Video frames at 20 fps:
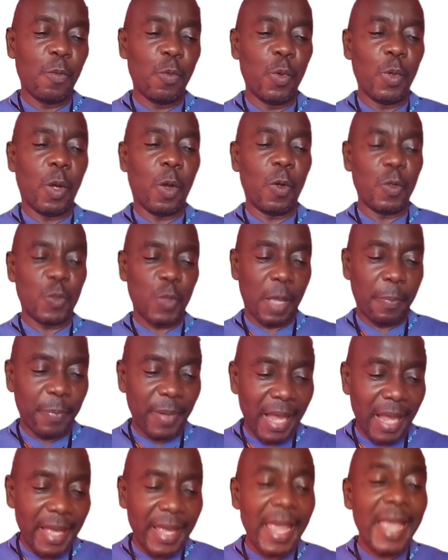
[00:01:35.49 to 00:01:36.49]
We will also
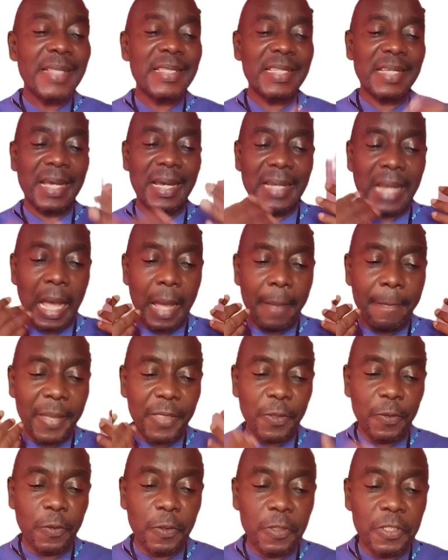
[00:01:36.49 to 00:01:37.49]
apply ethical and
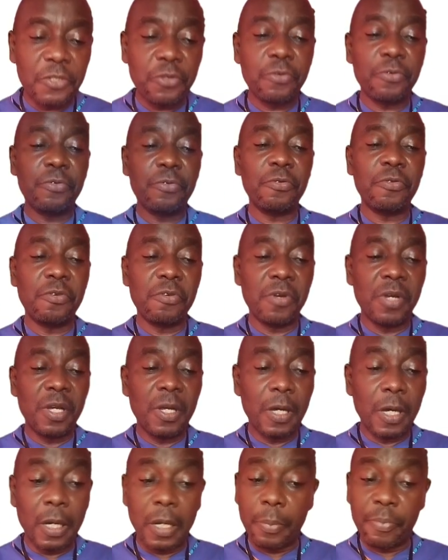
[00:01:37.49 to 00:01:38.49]
methodological
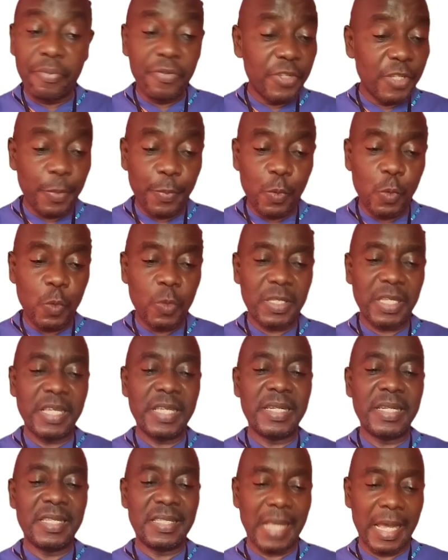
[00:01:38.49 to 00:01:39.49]
principles
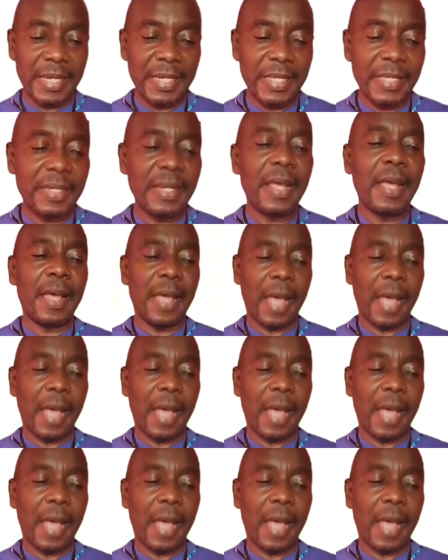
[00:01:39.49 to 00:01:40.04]
in designing